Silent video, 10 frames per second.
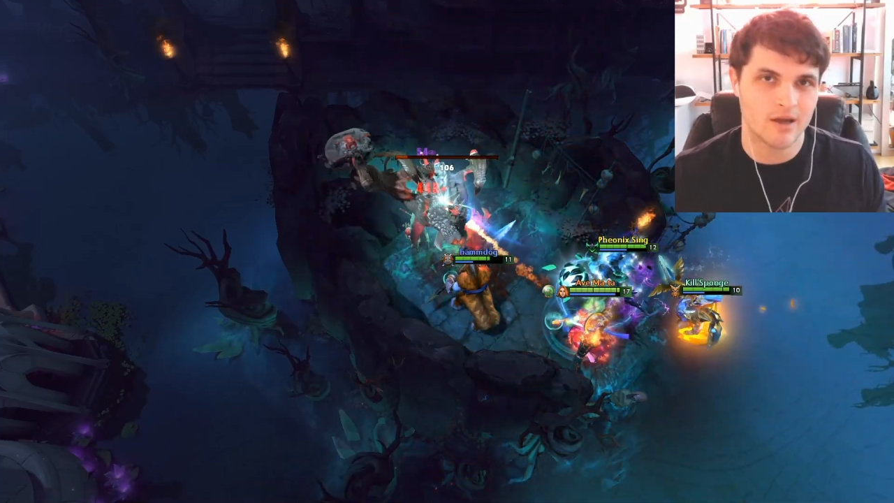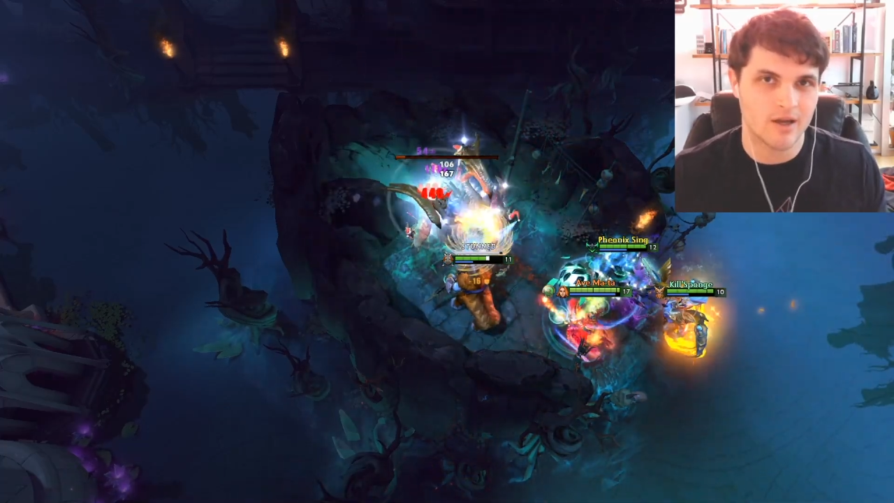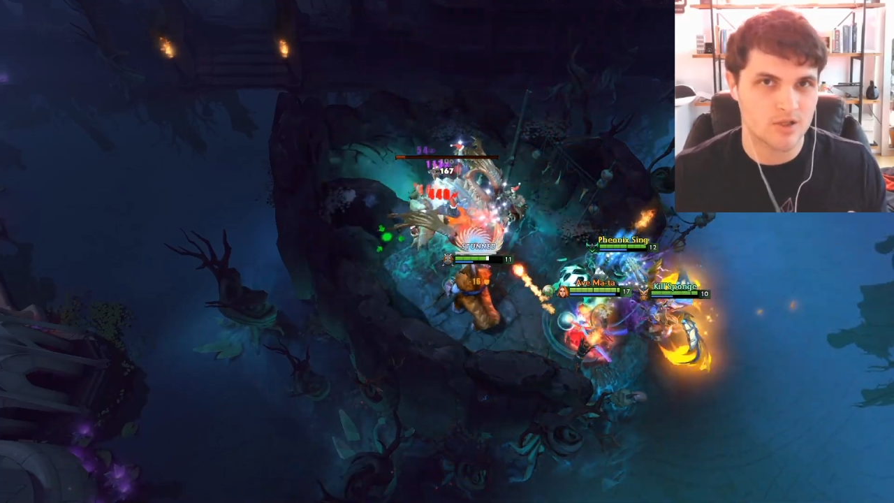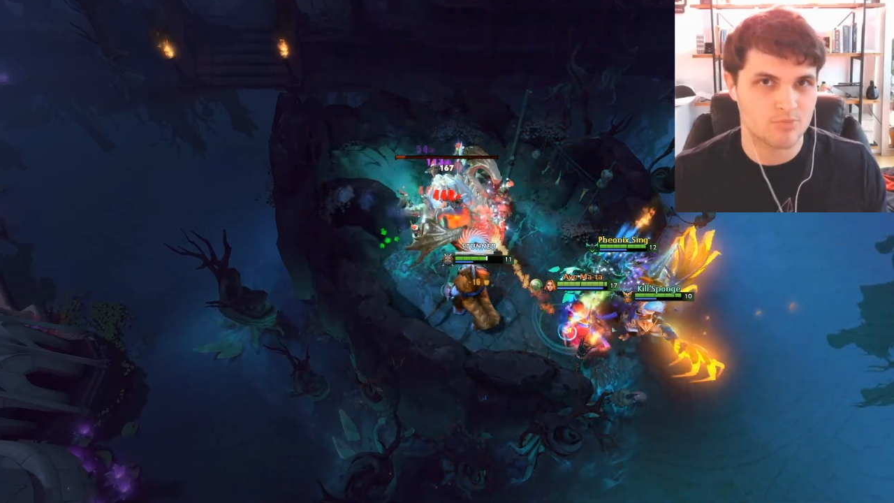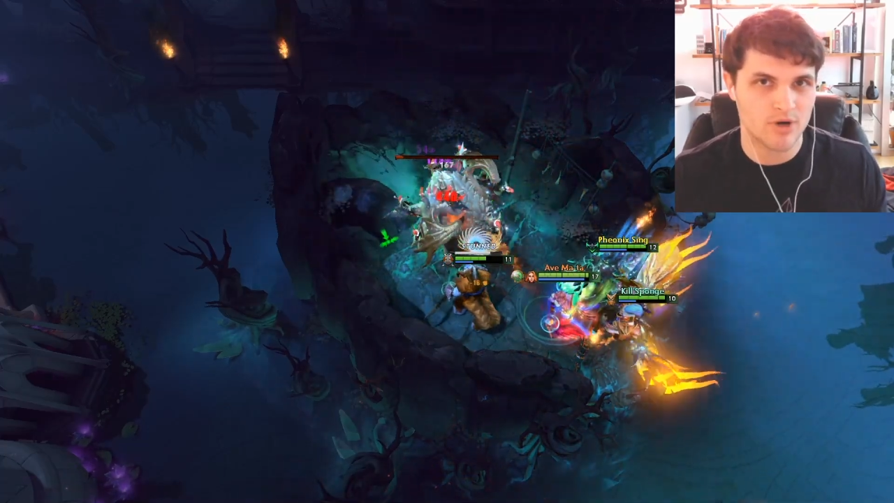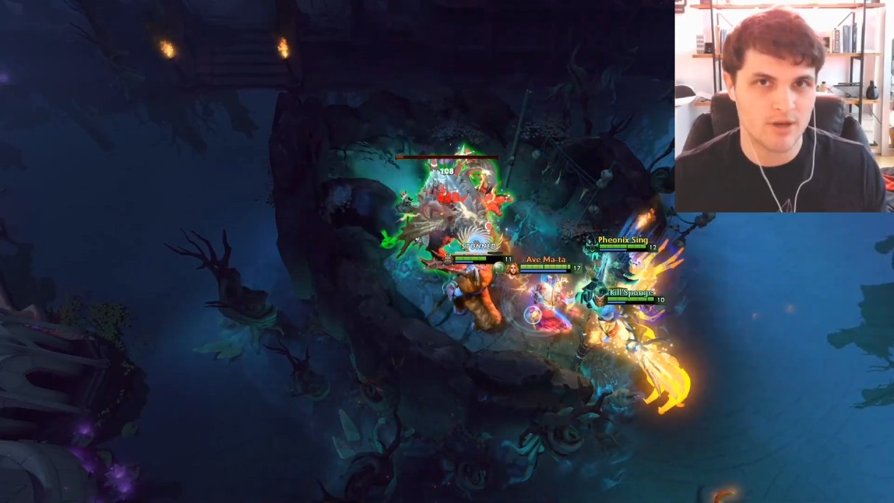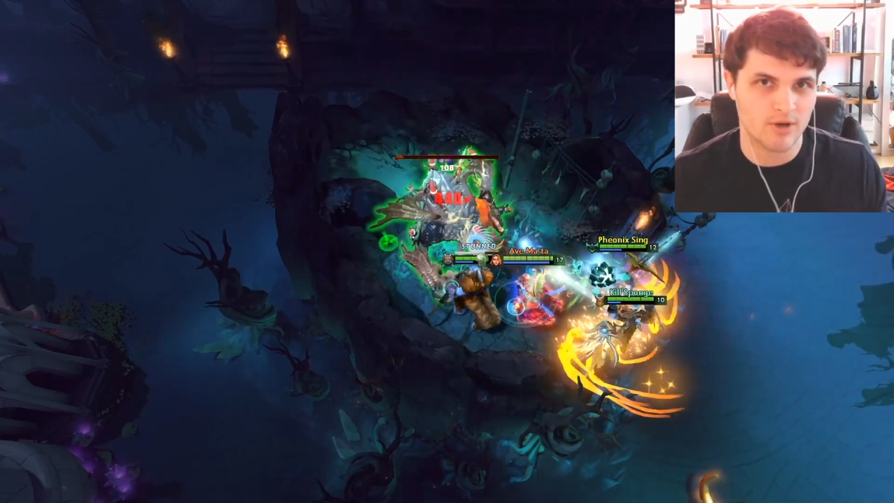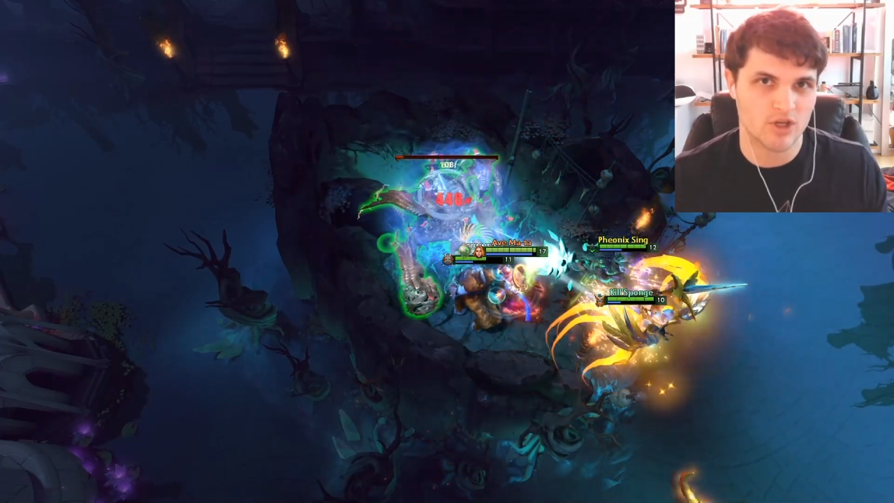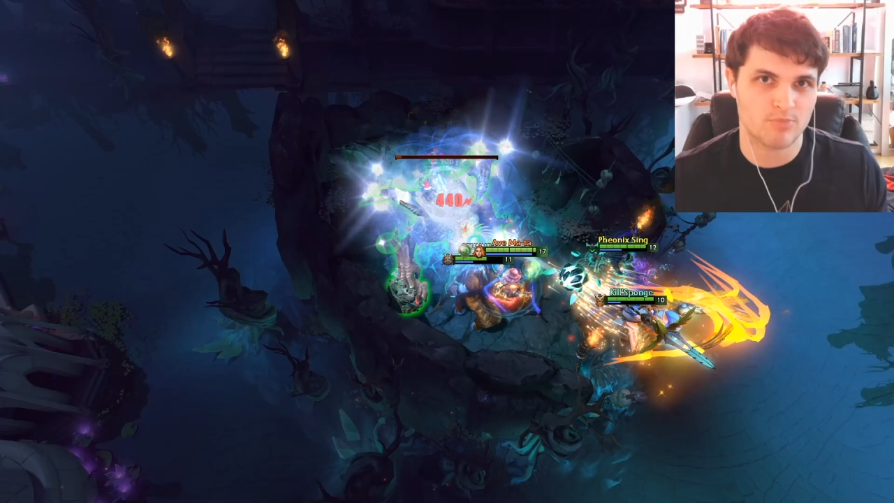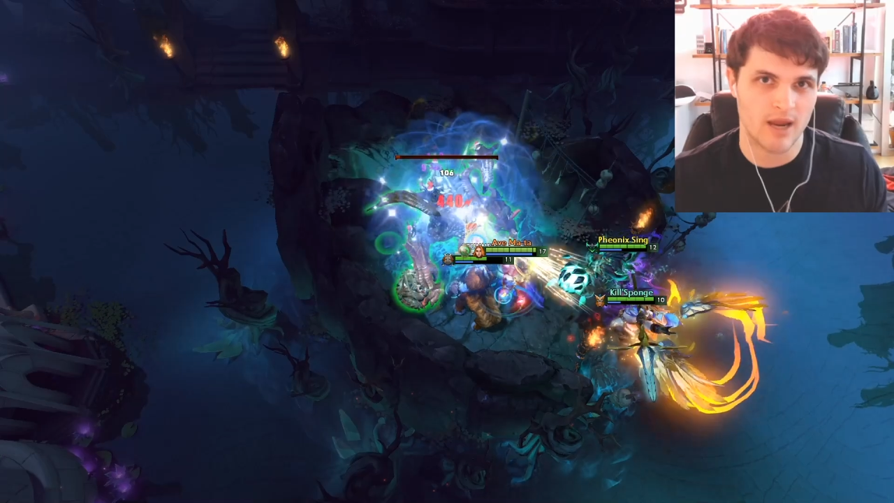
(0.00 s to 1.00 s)
is pretty
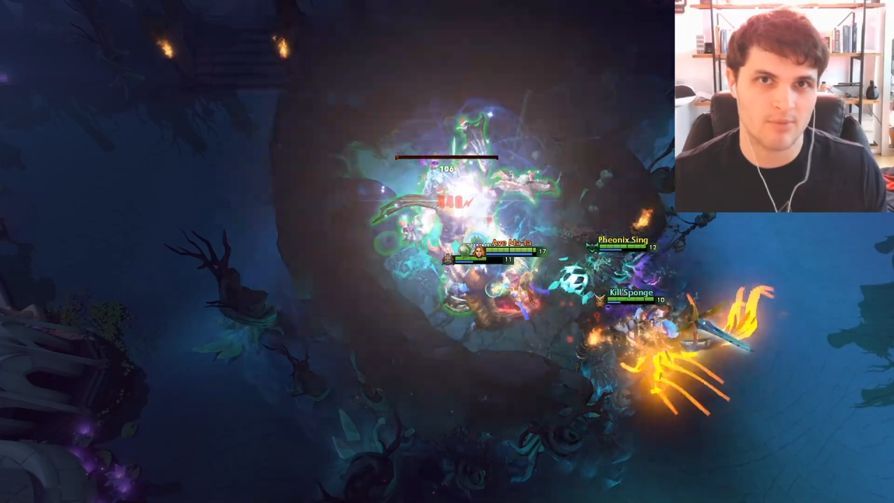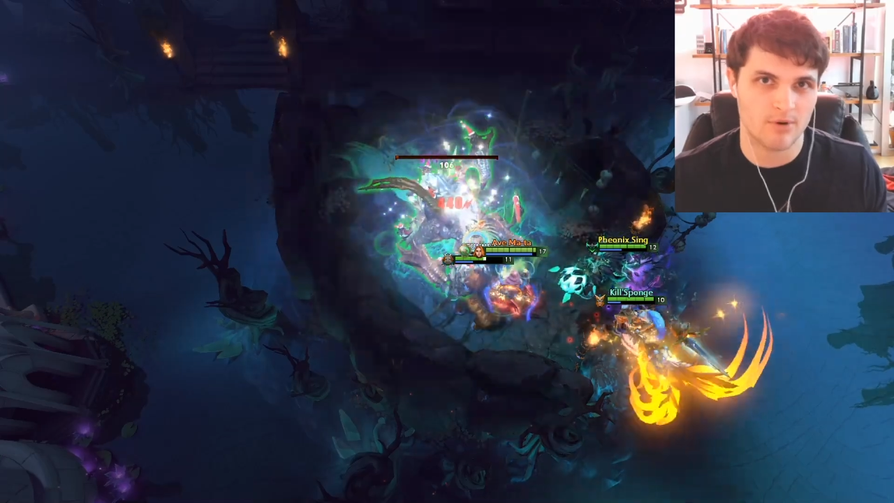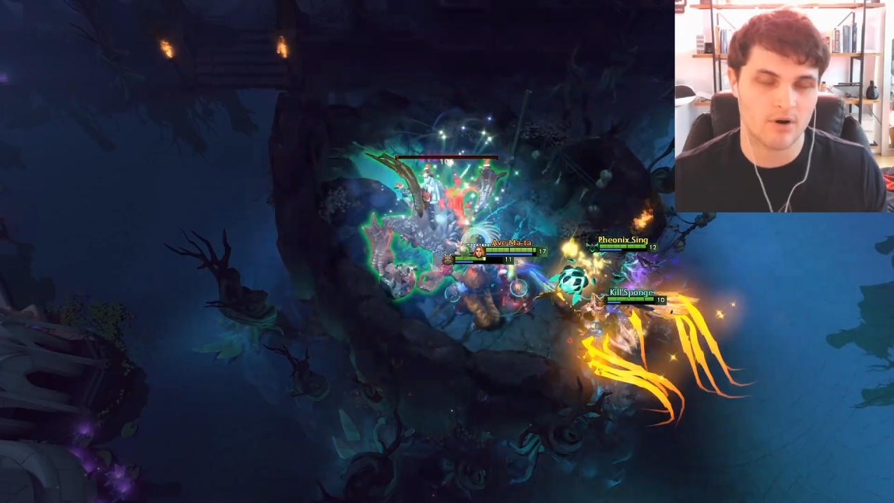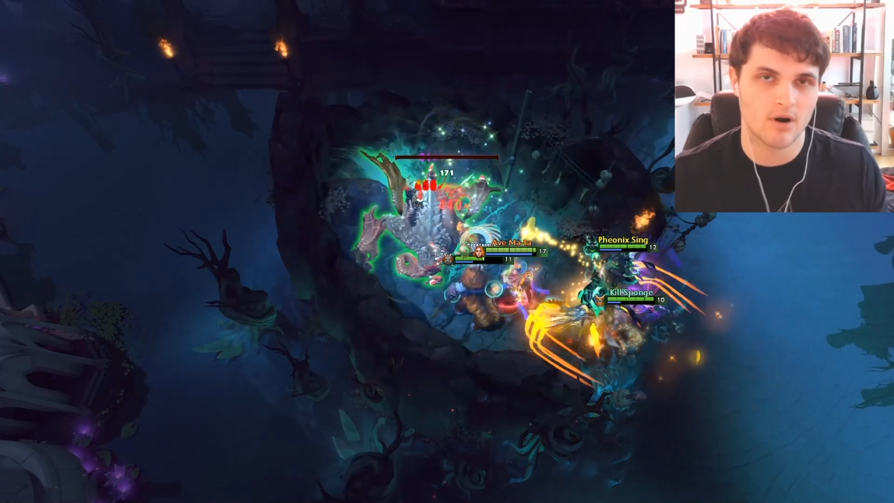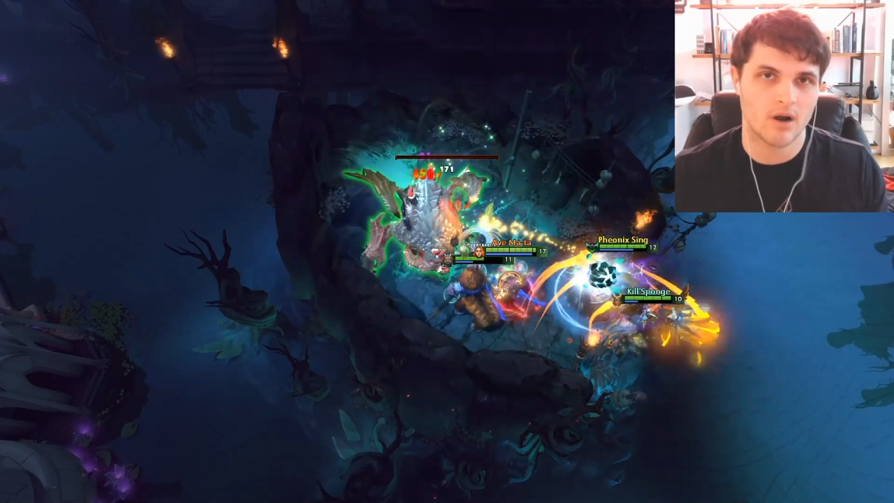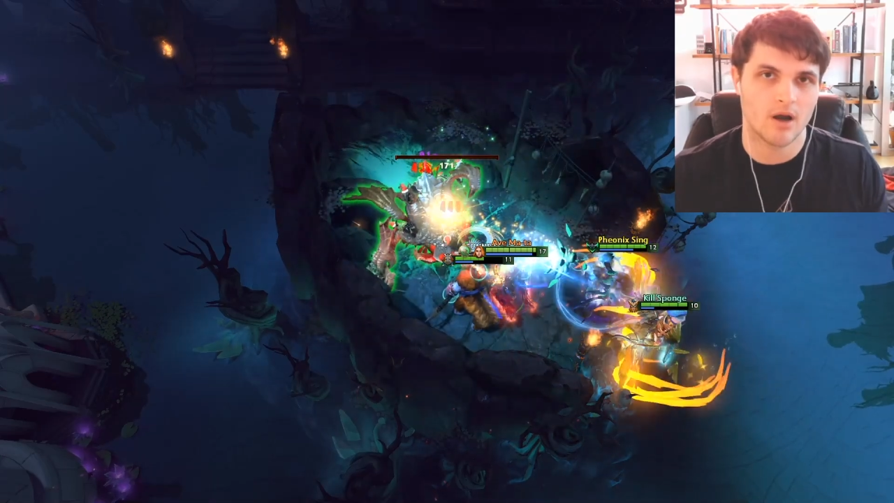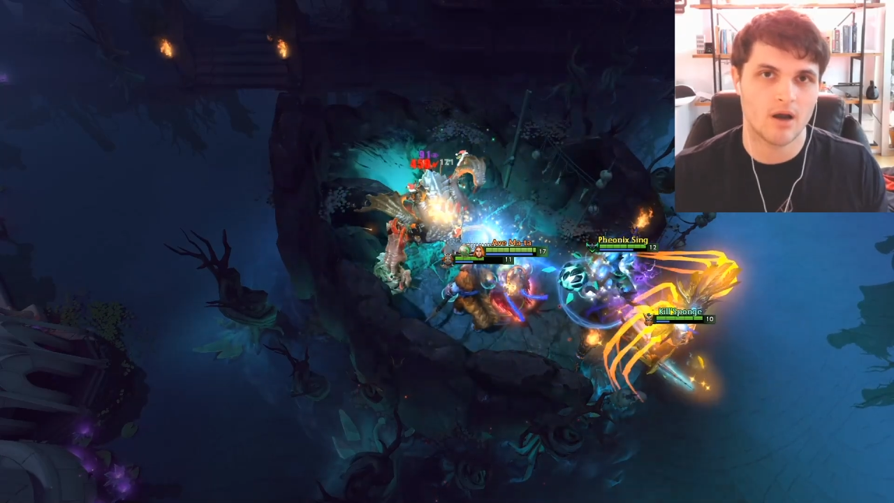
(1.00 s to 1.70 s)
much paper